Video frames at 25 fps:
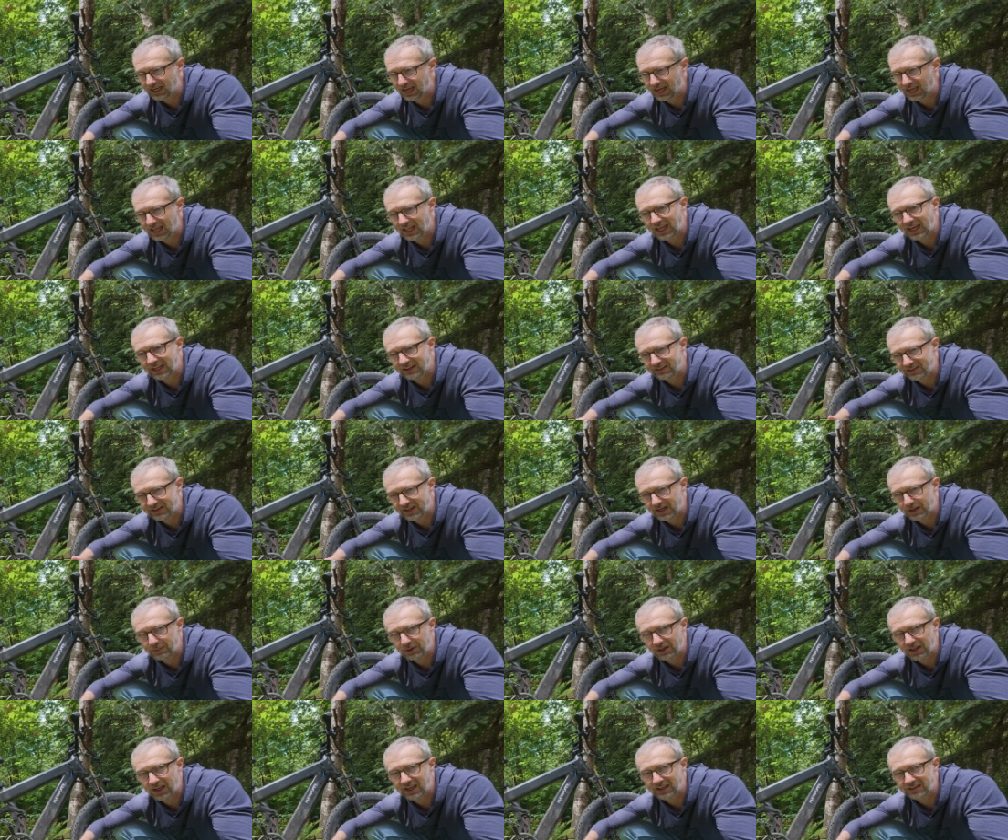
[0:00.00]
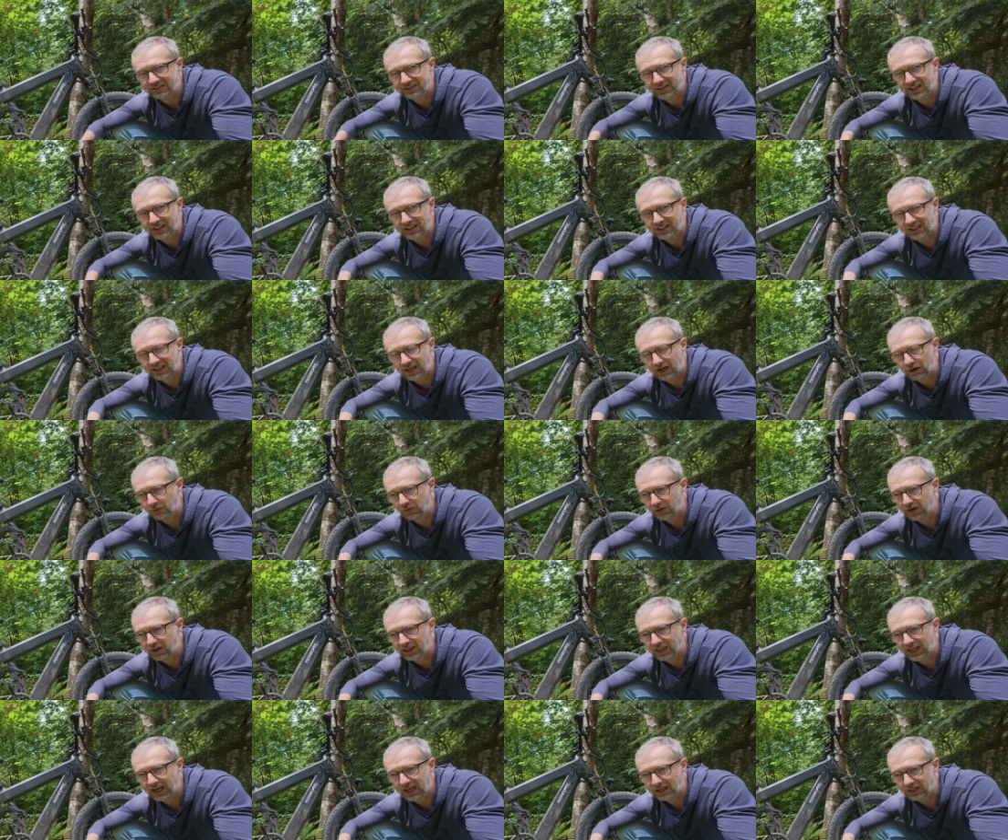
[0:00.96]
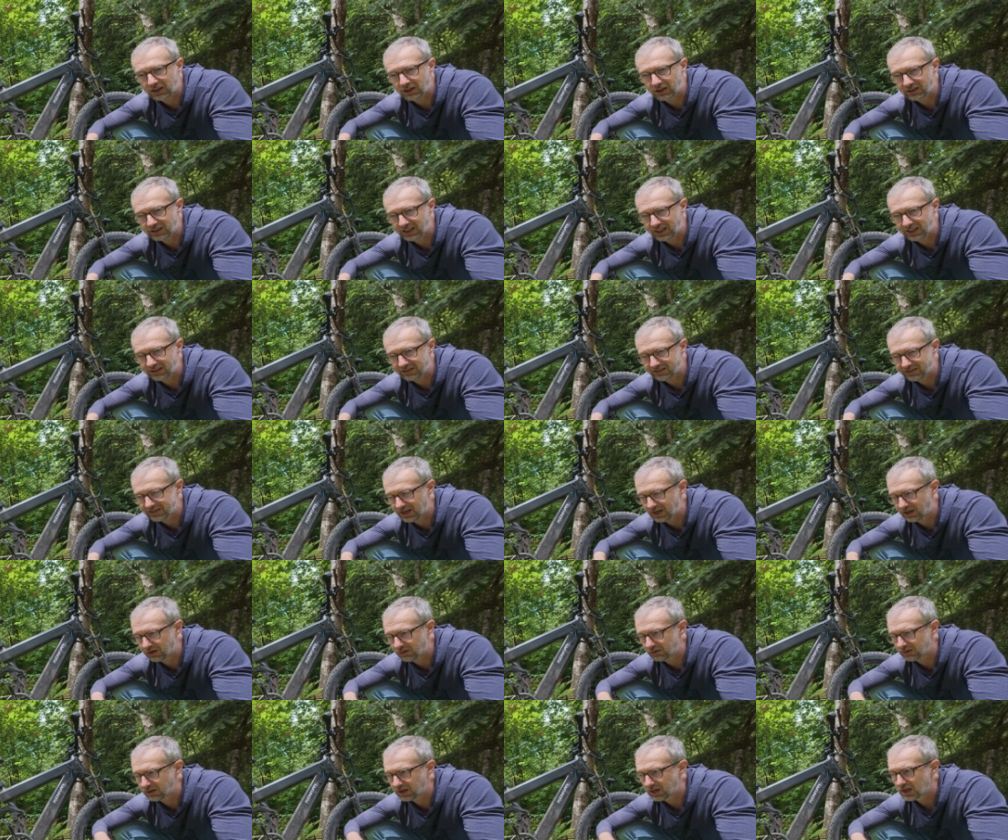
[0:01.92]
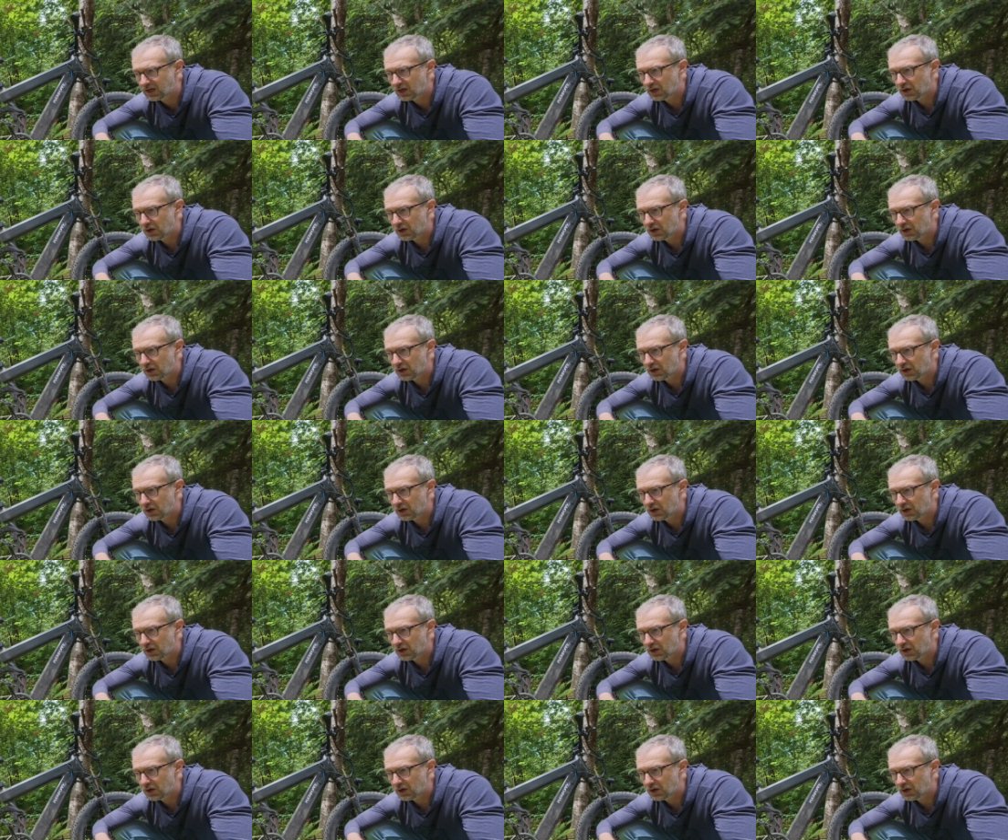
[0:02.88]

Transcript: and that stabilized it and got rid of that clunking sound.